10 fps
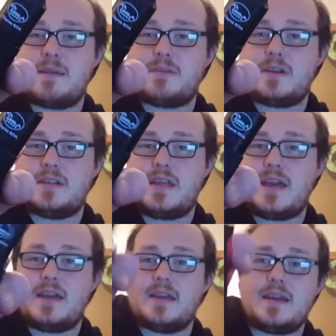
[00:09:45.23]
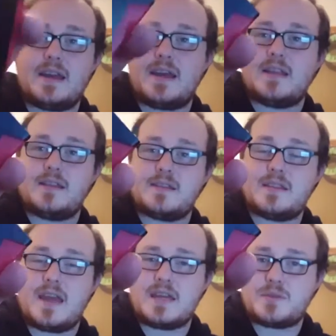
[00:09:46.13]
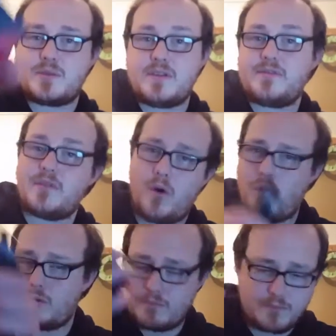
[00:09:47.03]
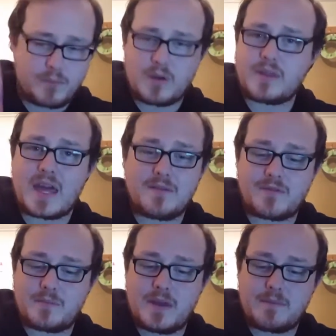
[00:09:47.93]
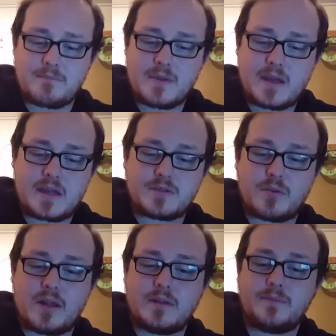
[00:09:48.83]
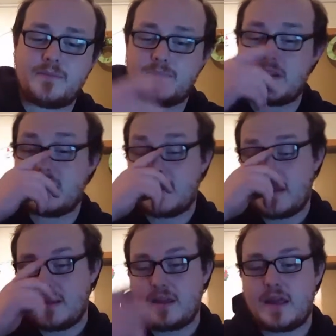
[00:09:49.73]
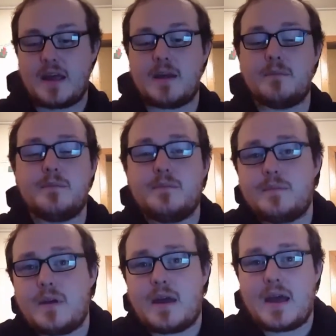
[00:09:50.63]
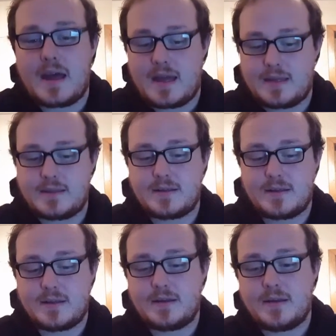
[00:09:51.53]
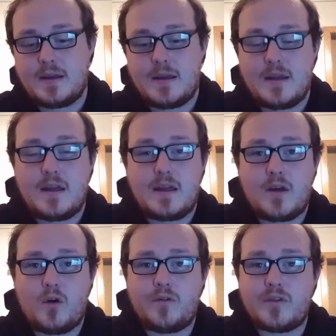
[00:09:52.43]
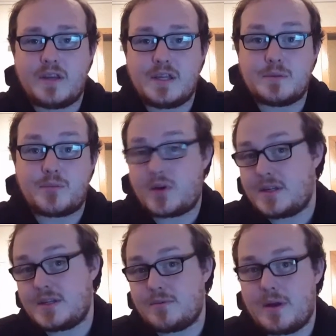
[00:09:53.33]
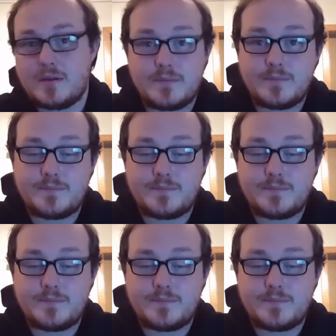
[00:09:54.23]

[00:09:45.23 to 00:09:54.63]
Clapton RDA and the HPriv, both came from him as well, and all for a decent price as well.